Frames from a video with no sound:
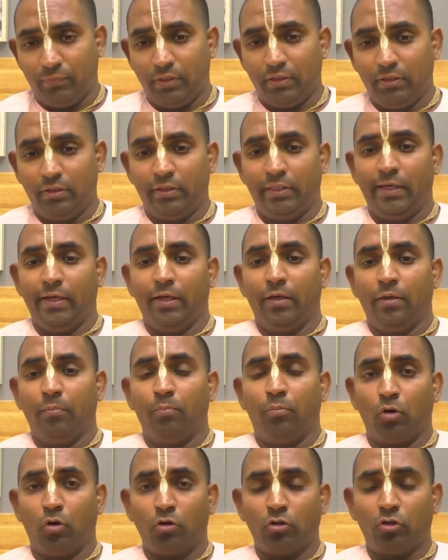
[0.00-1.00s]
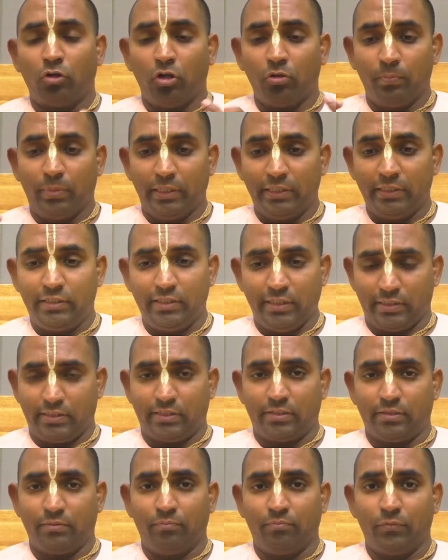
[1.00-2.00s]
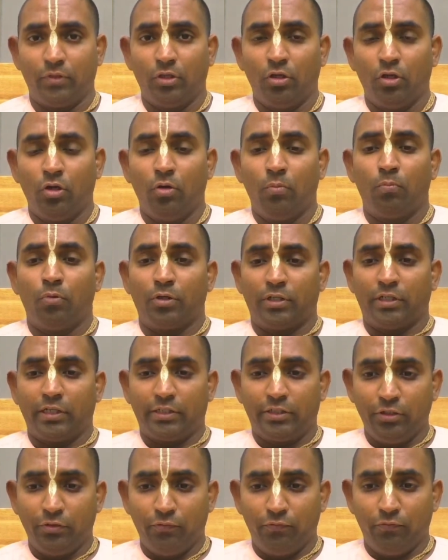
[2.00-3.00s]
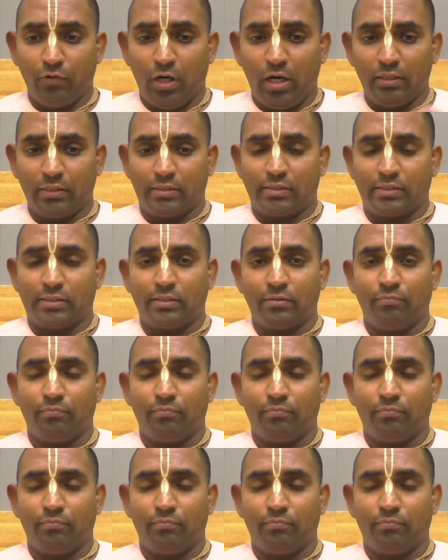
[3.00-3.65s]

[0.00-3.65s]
They broke down bridges, protective walls,